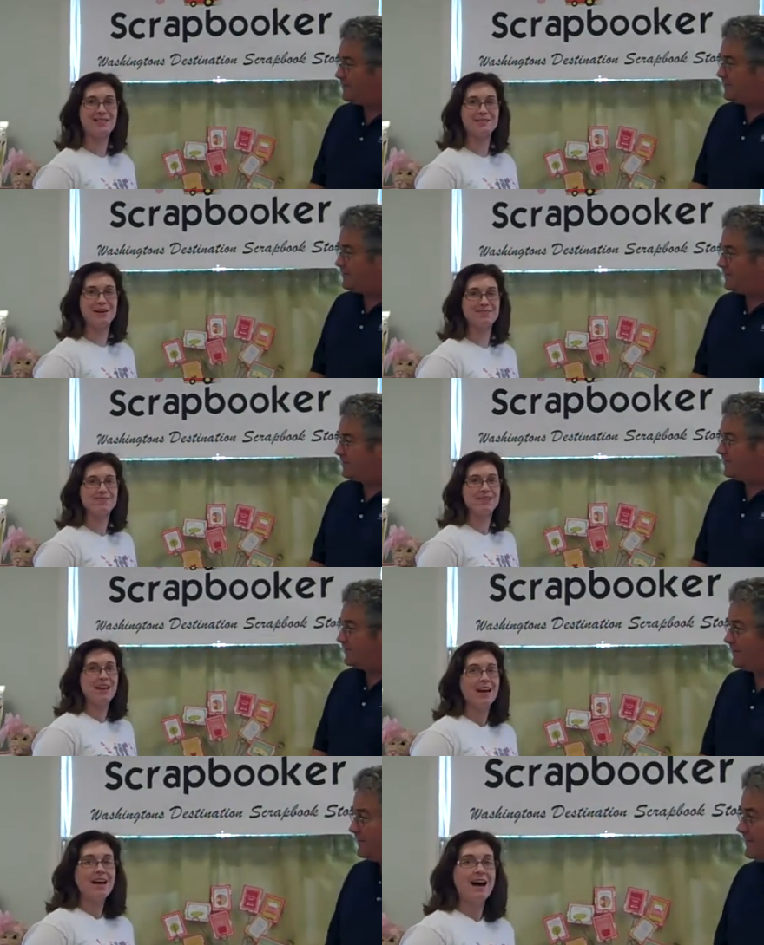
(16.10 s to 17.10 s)
Speaker 1: Hi, everyone.
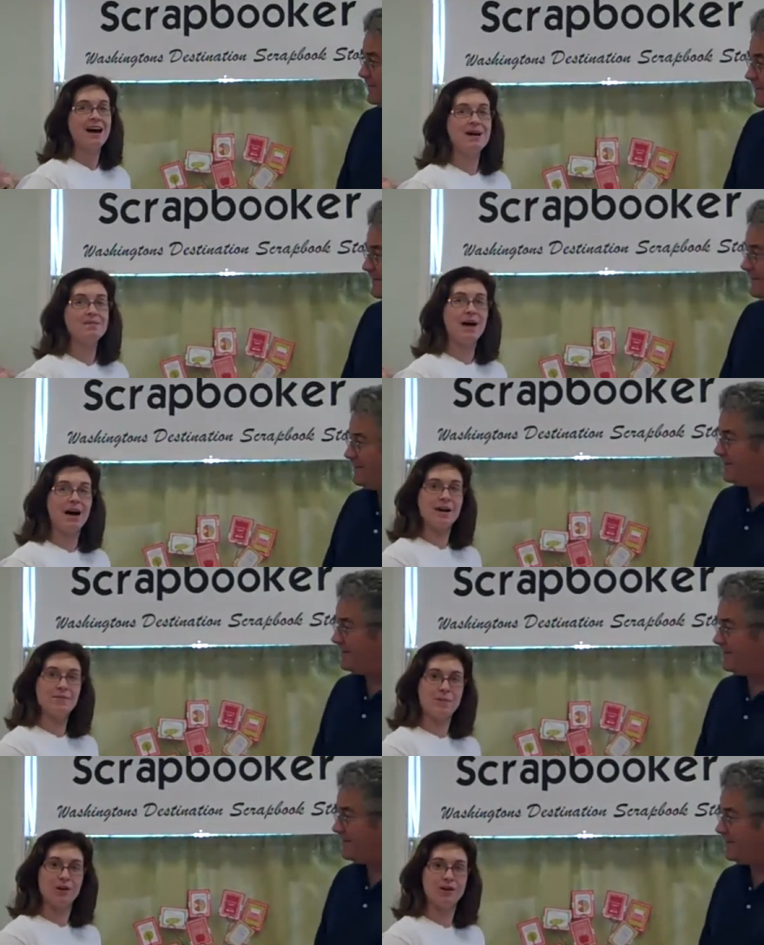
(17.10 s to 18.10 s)
Um,
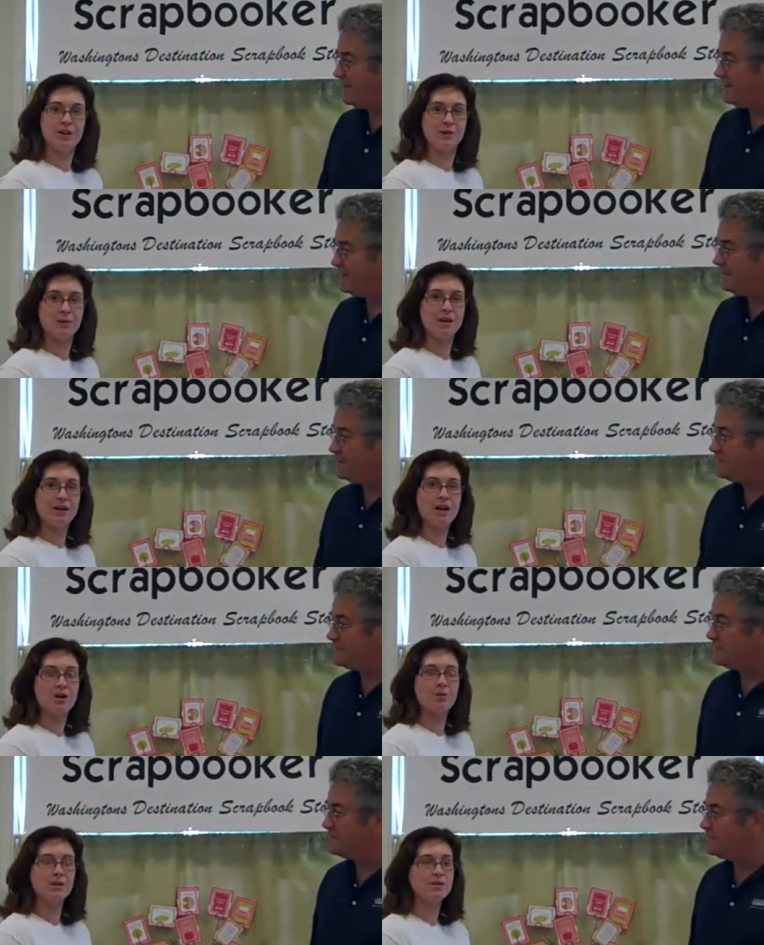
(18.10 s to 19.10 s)
I'm Brooke. We
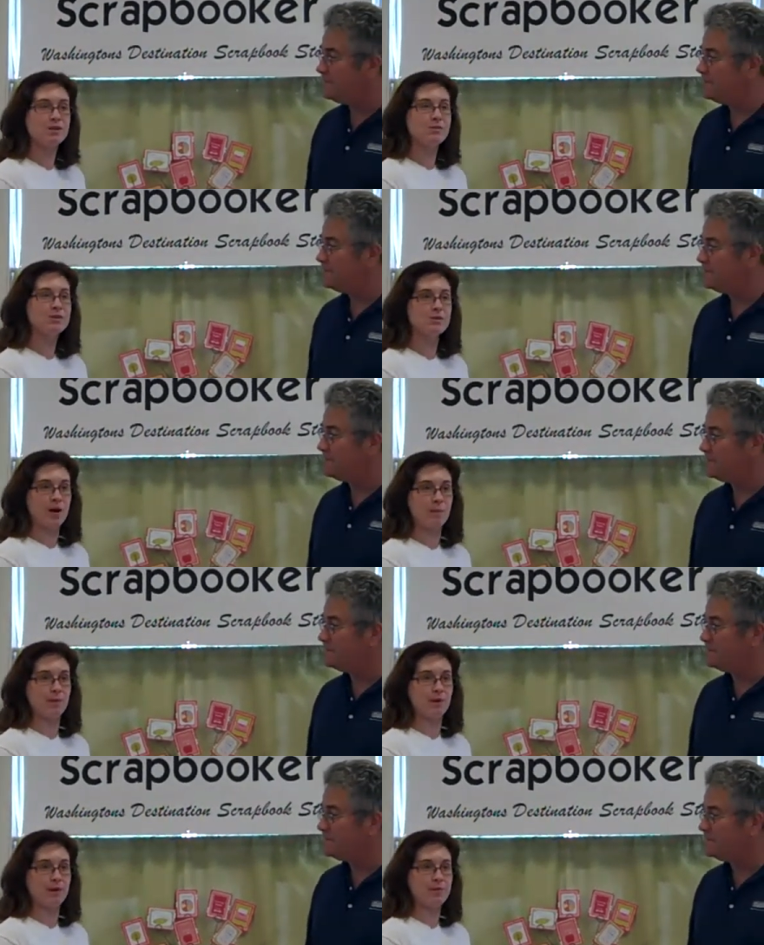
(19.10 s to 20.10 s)
opened Urban
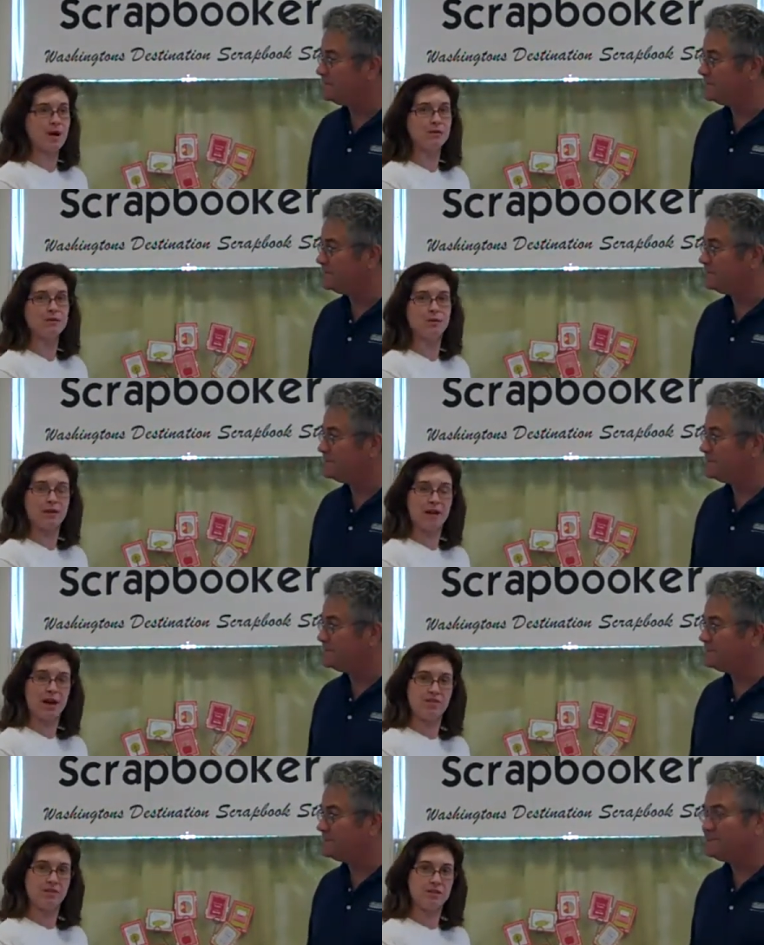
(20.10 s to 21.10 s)
Scrapbooker about three
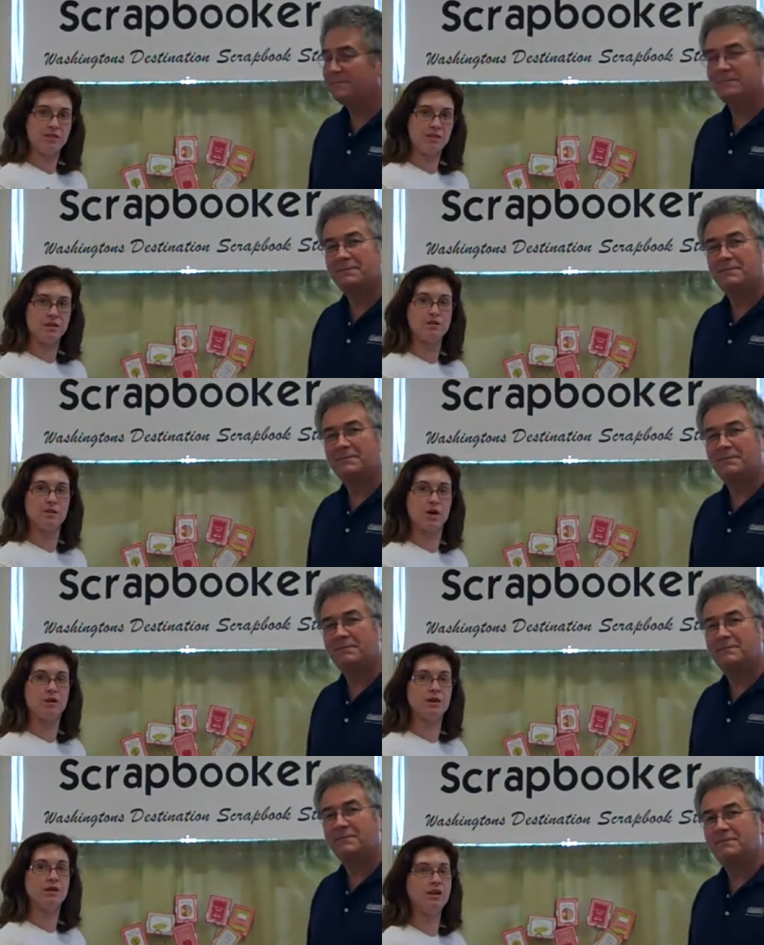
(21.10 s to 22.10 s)
and a half years
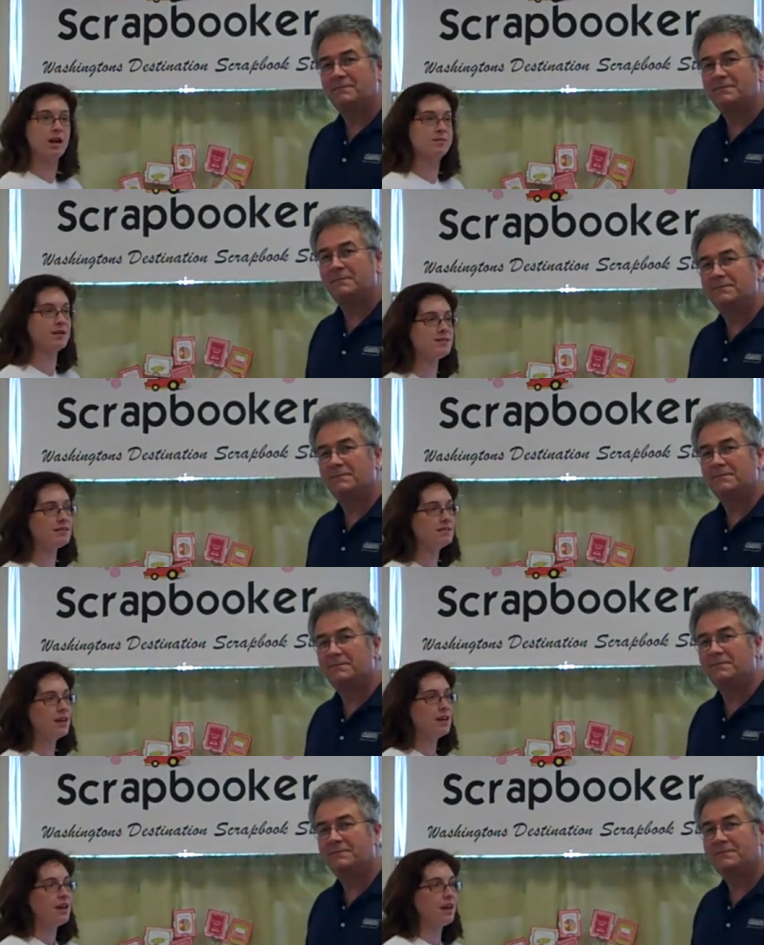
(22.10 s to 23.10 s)
ago here in Edmonds
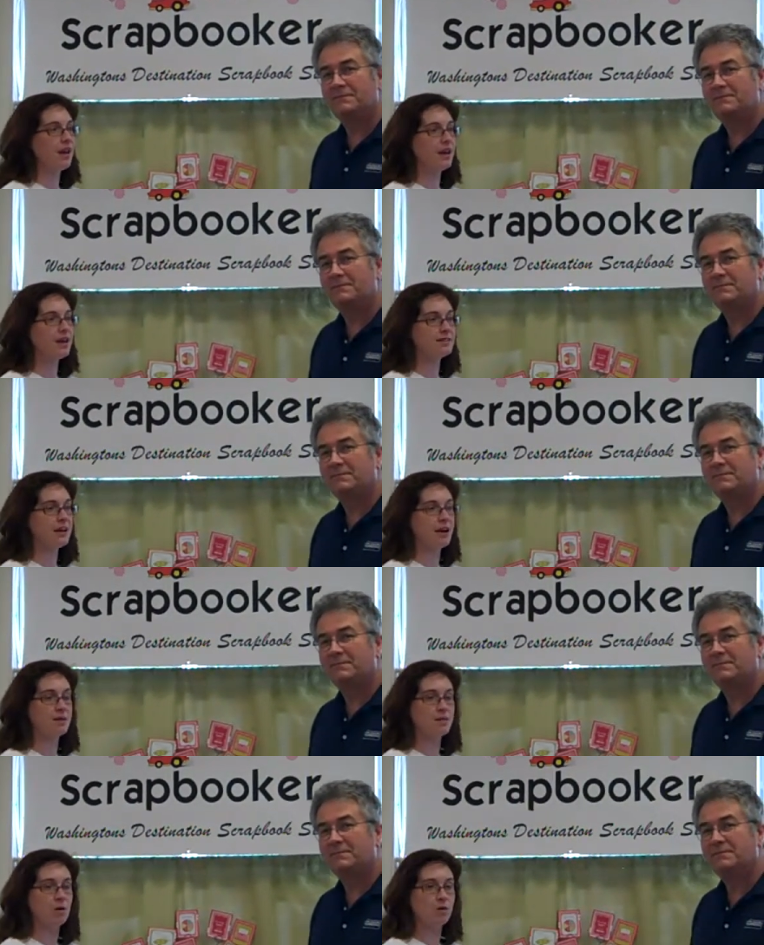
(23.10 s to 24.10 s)
and
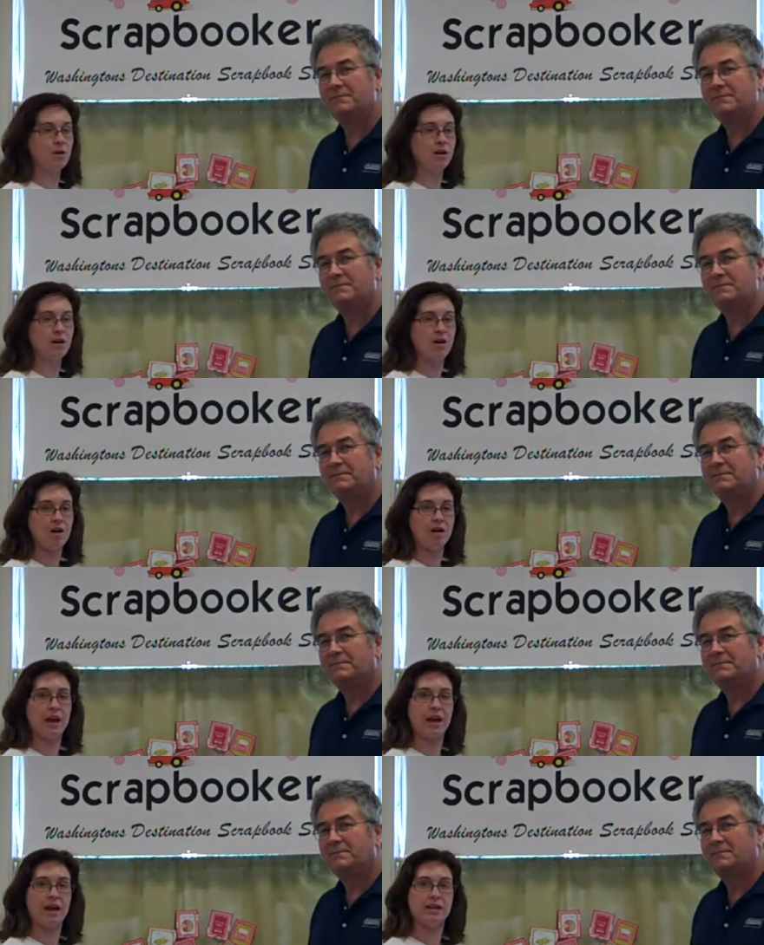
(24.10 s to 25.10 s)
um, we are
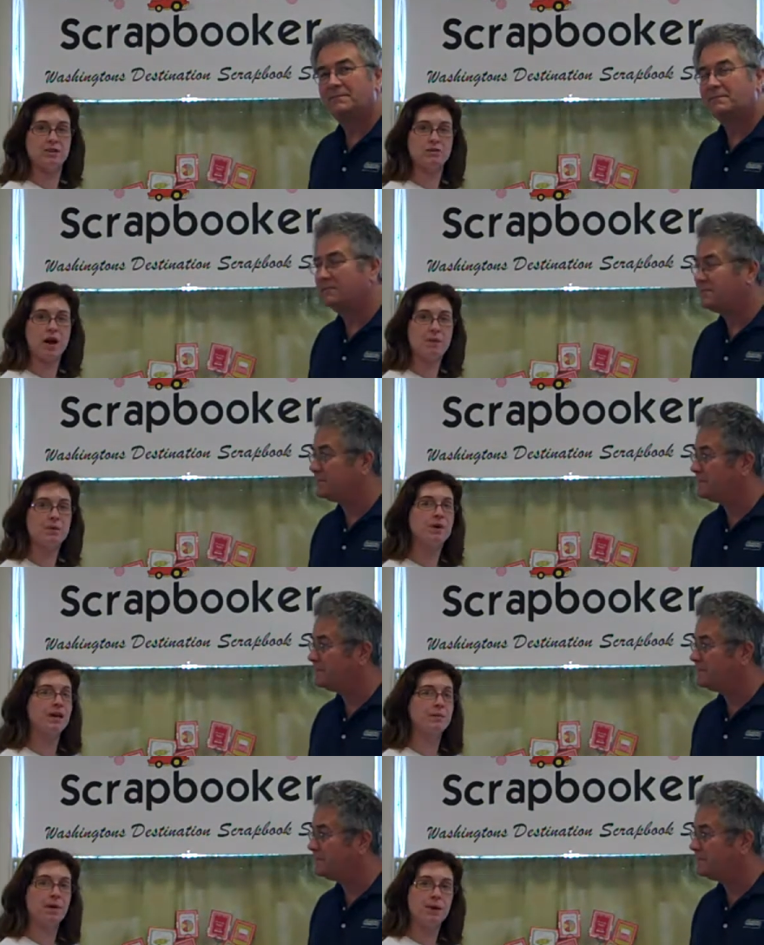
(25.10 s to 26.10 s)
a
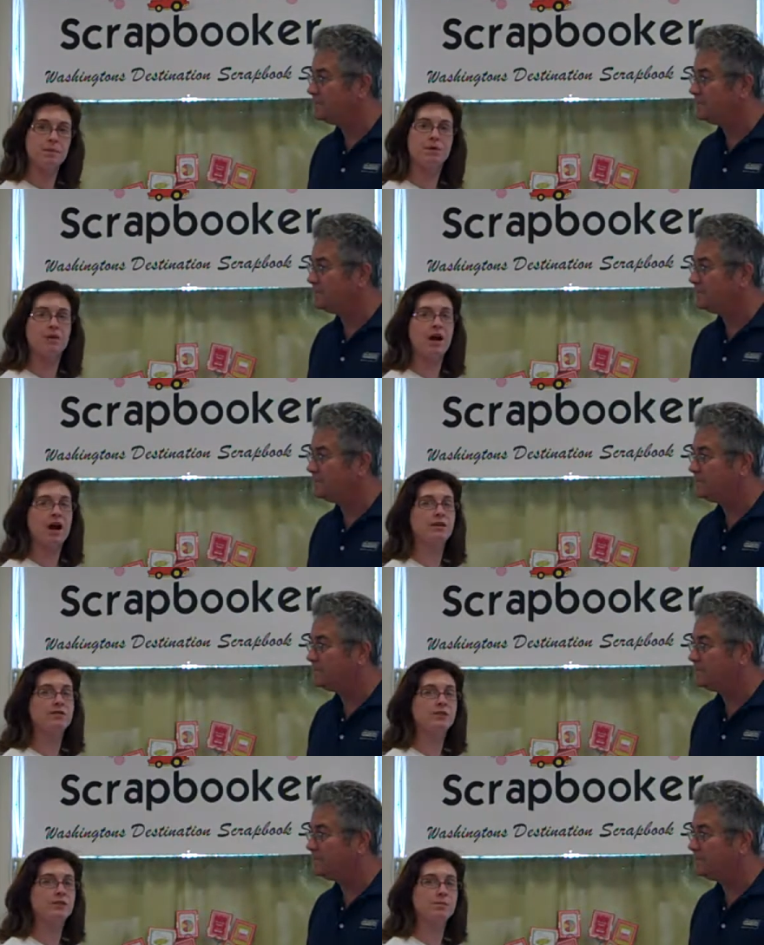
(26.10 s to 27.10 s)
scrapbooking, paper
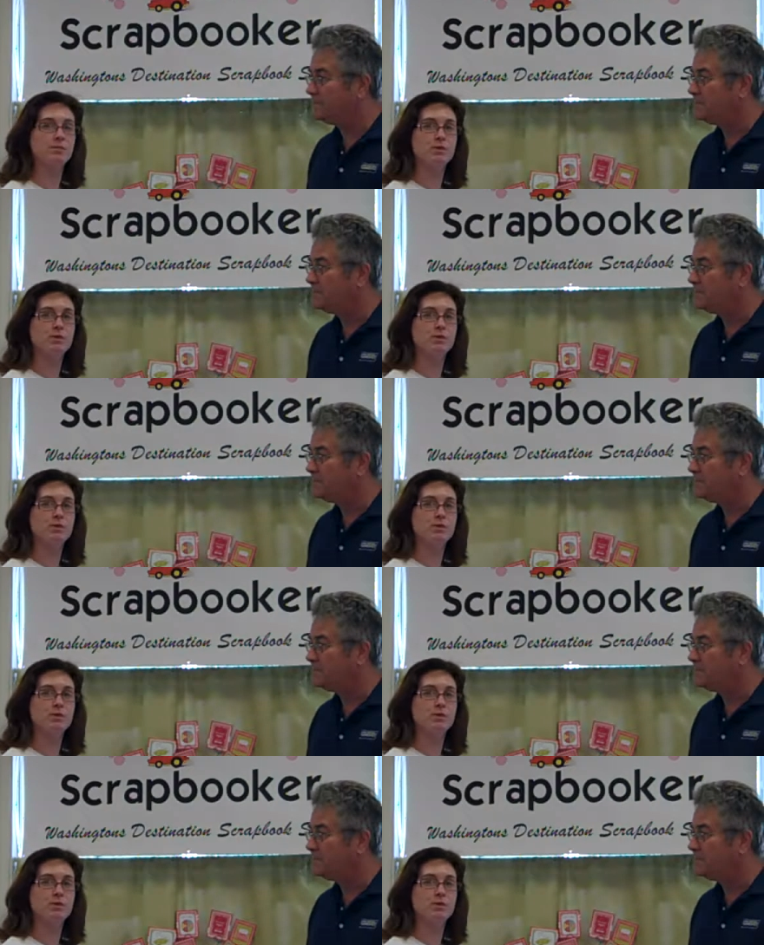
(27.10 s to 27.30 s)
craft,